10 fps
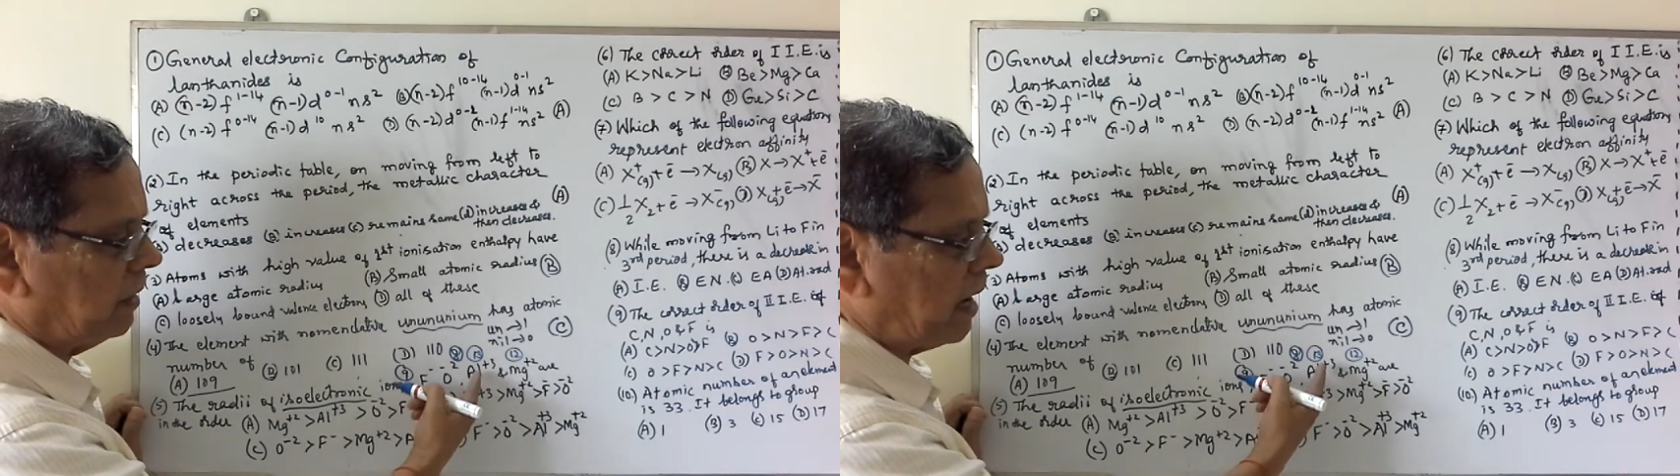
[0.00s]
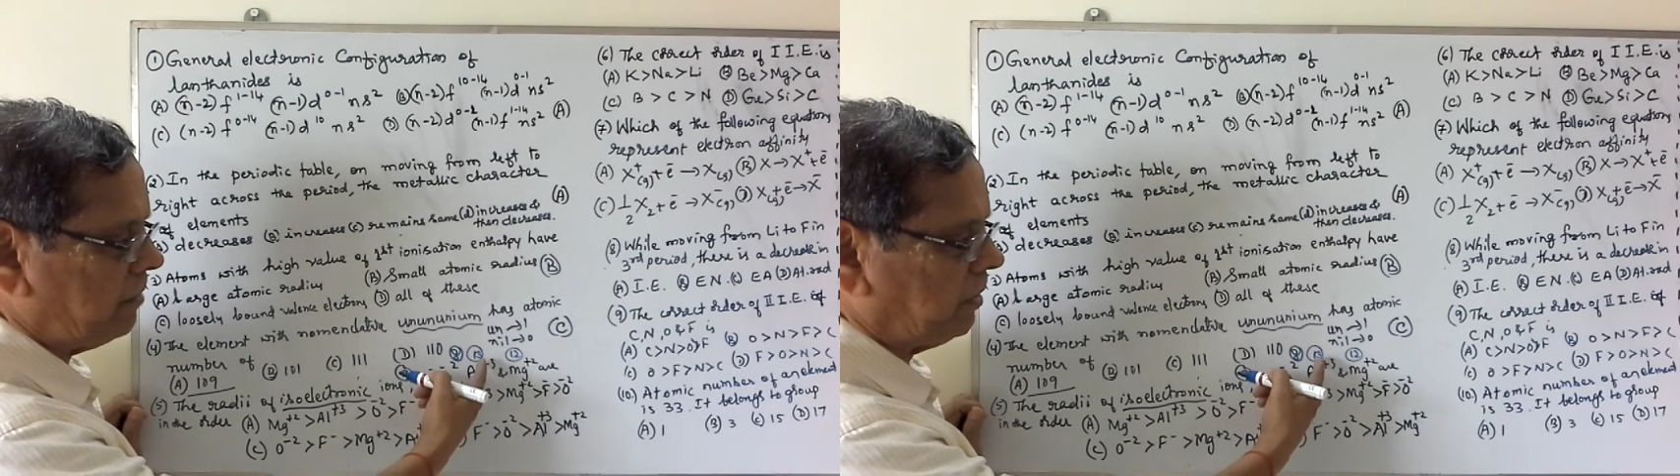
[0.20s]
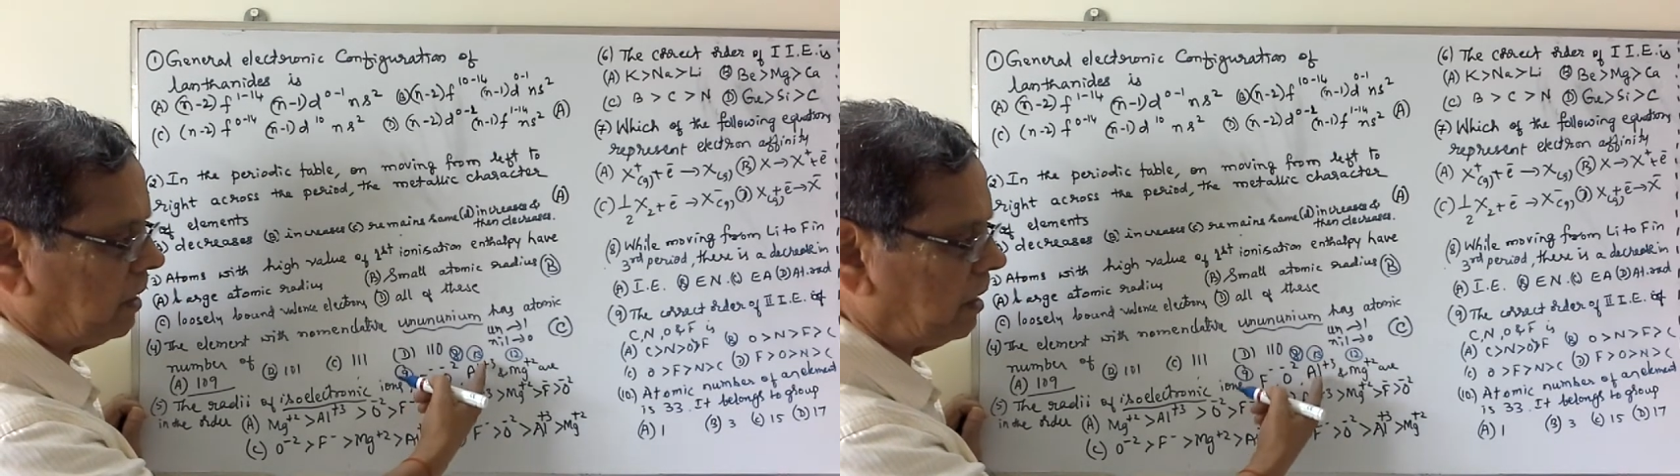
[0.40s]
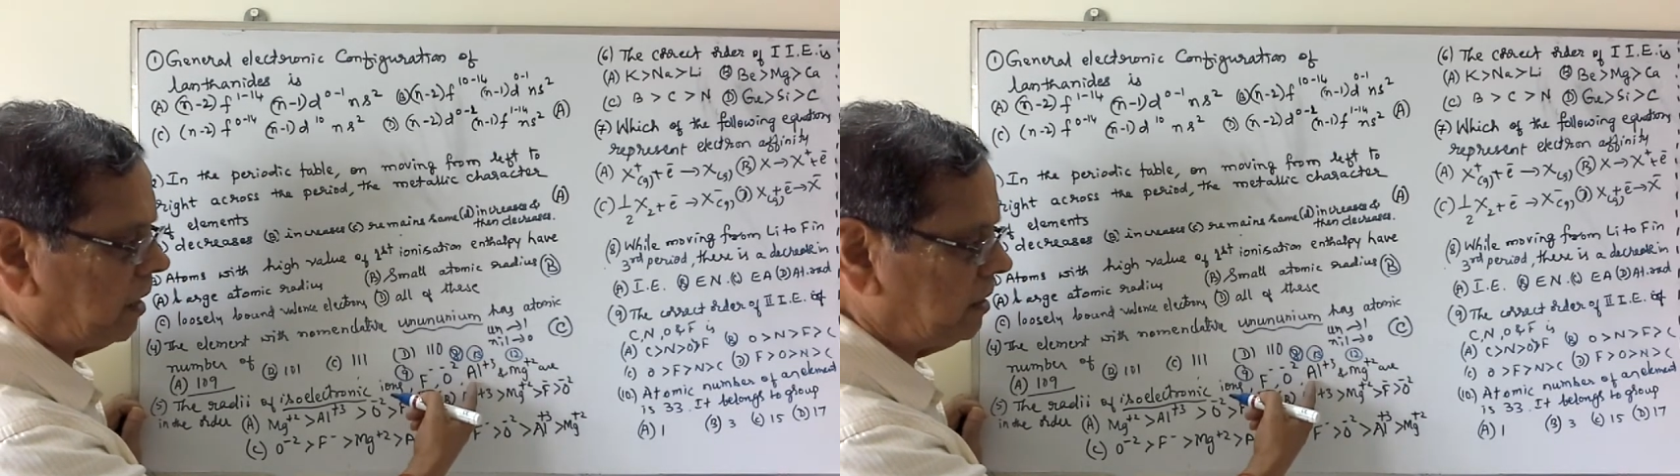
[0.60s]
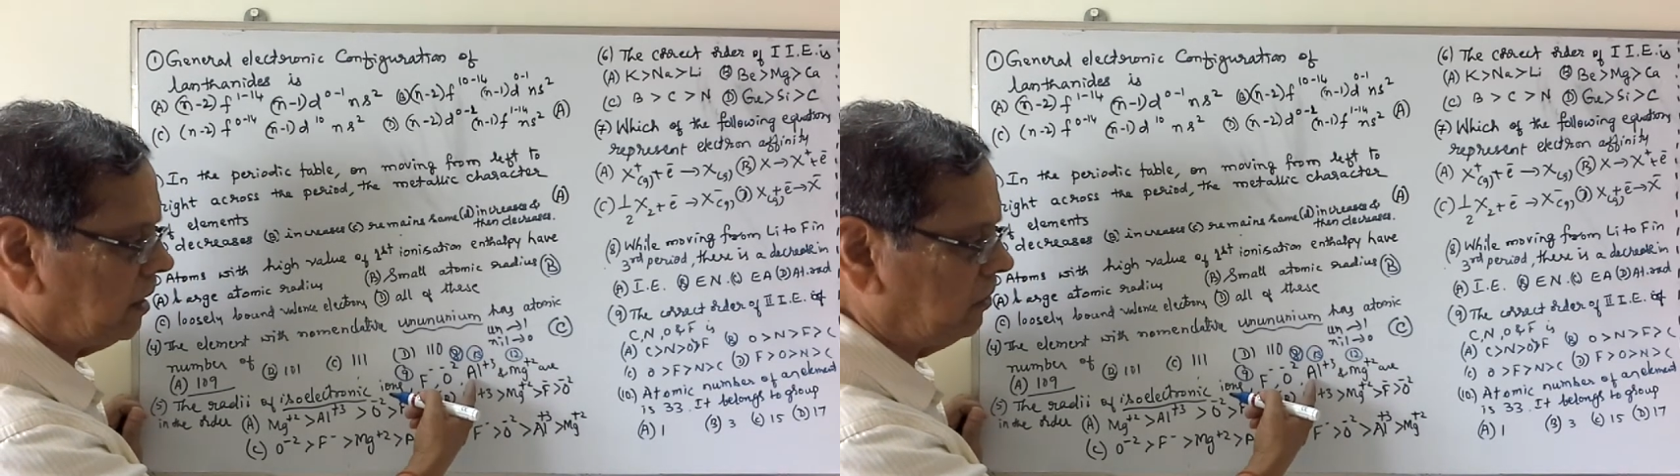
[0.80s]
having a
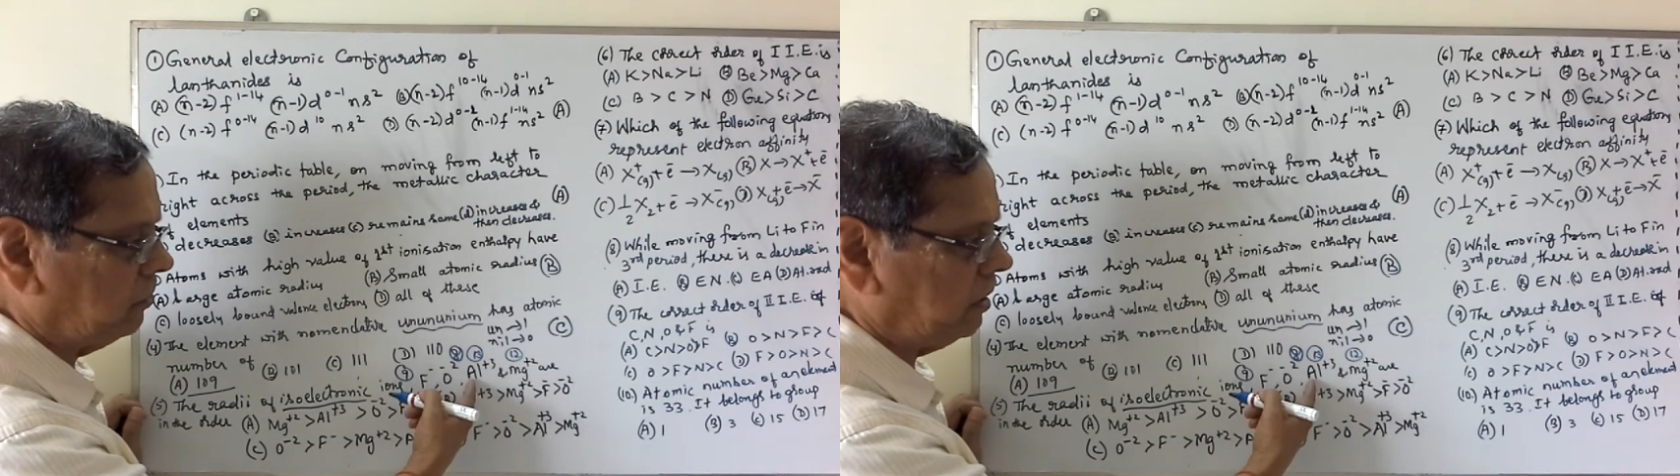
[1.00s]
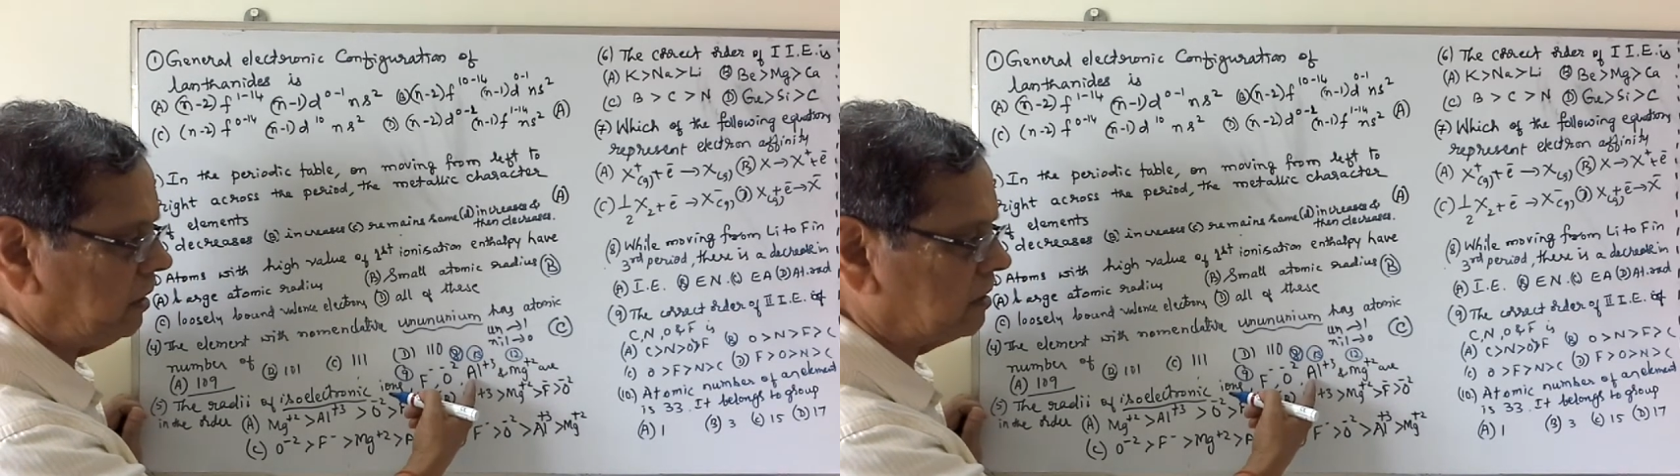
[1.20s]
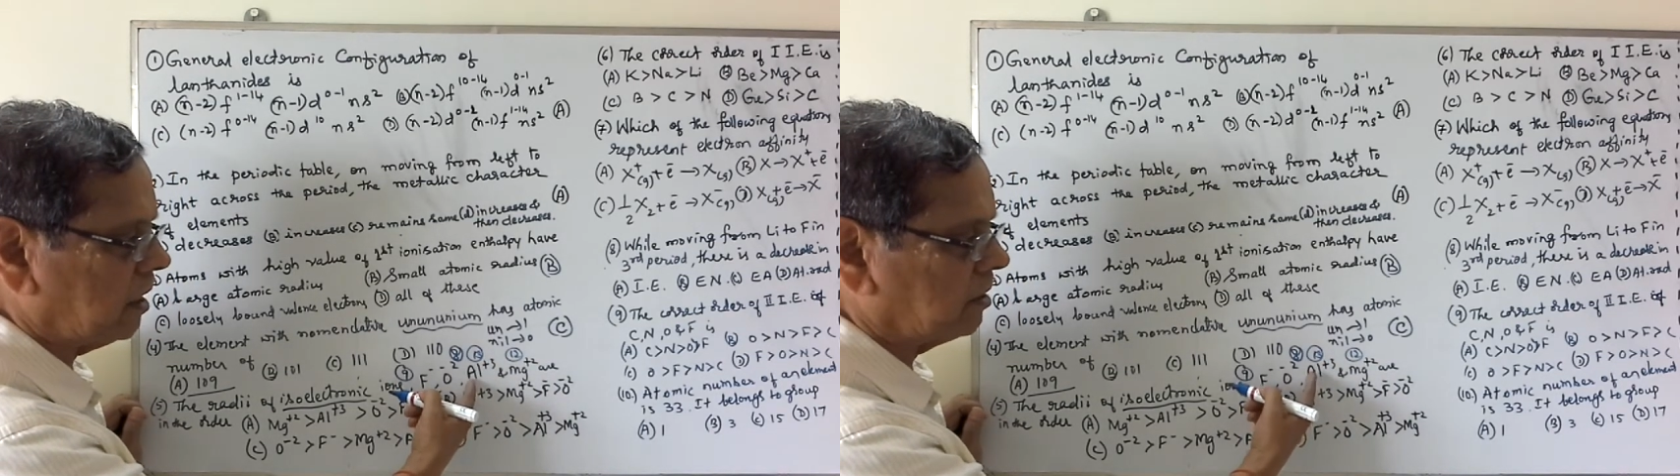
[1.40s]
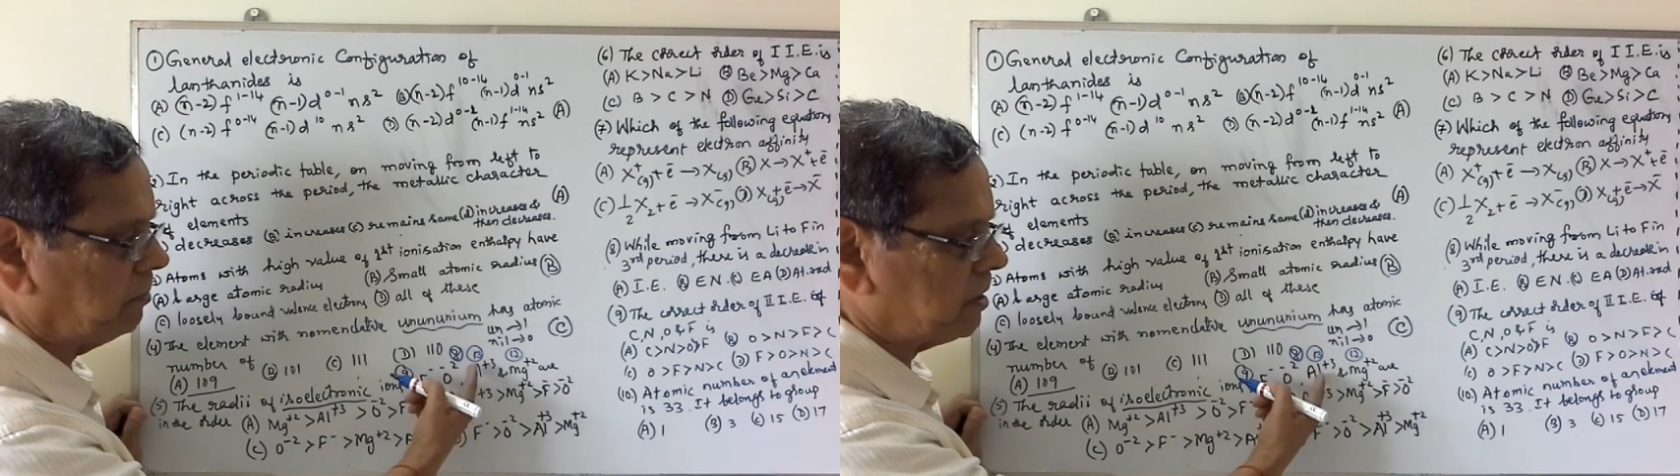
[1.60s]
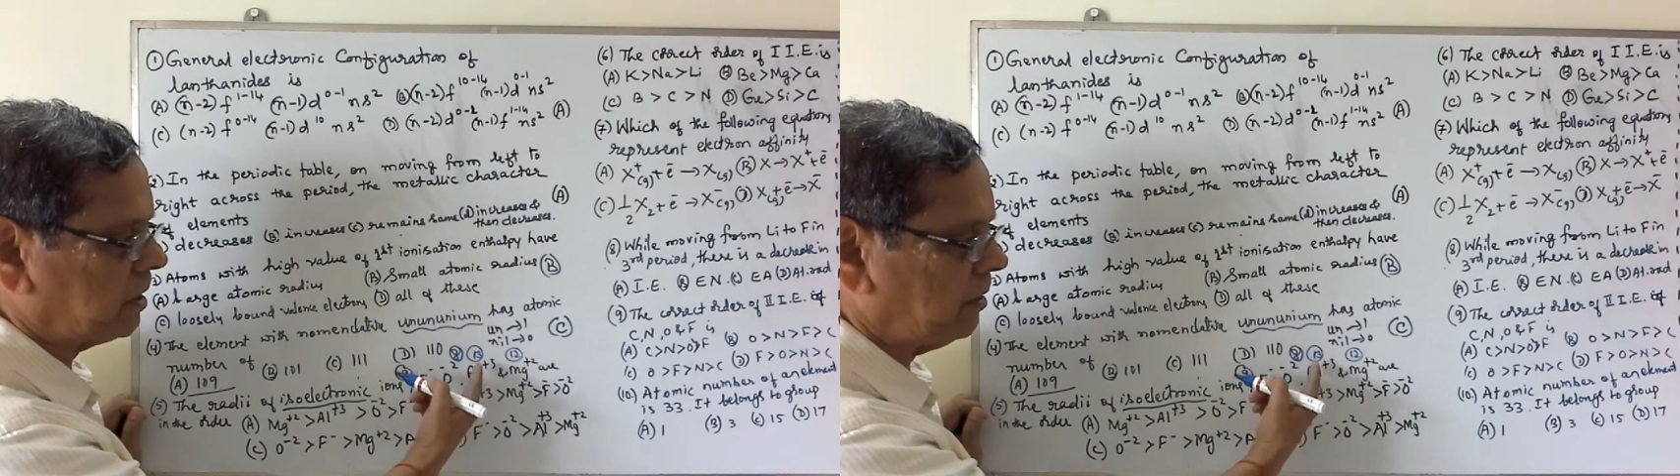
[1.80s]
higher nuclear charge
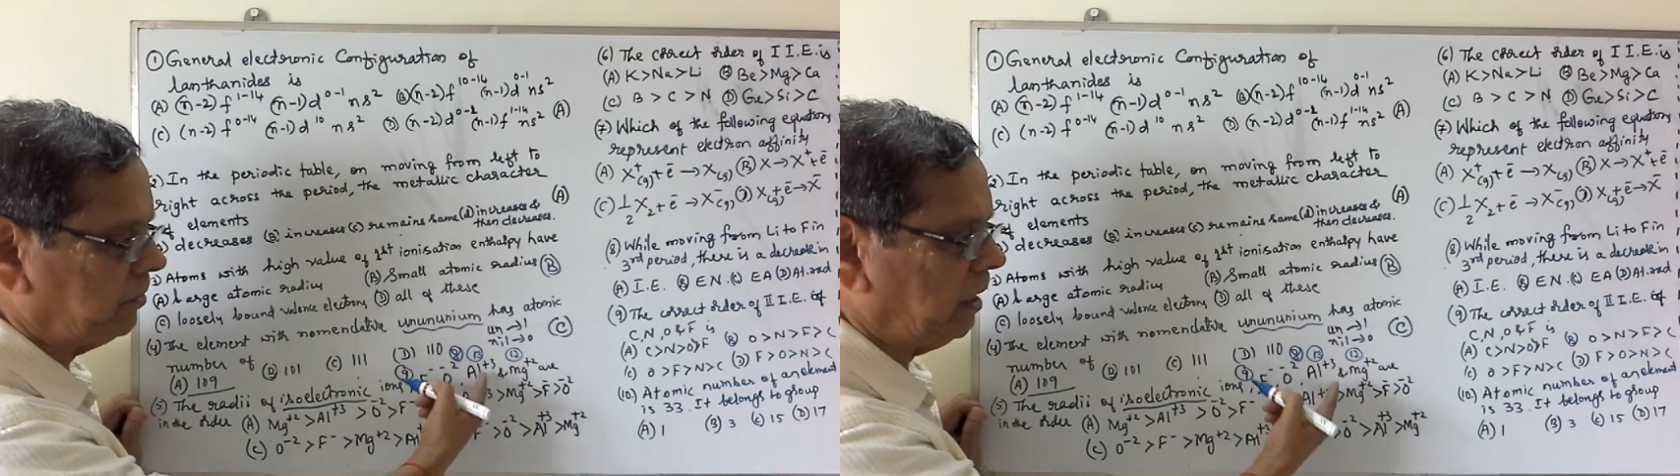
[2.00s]
must have